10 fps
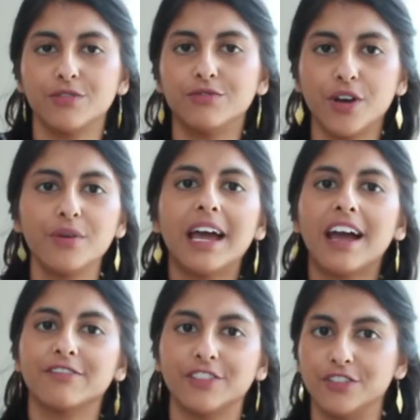you don't
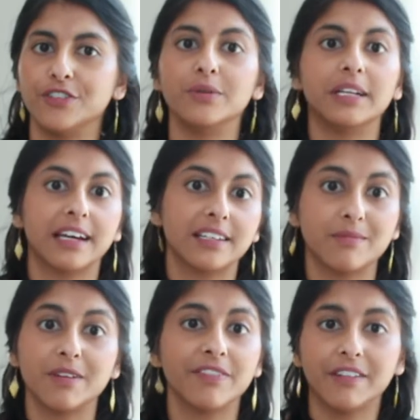have to do an
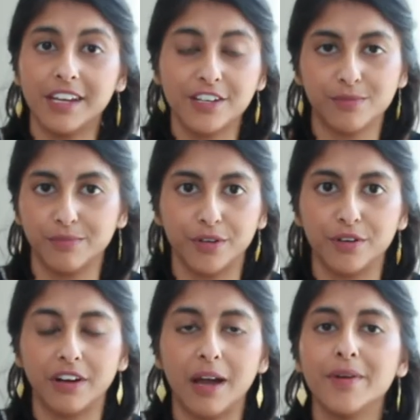academic foundation
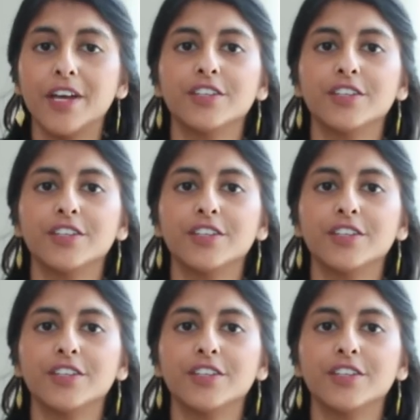program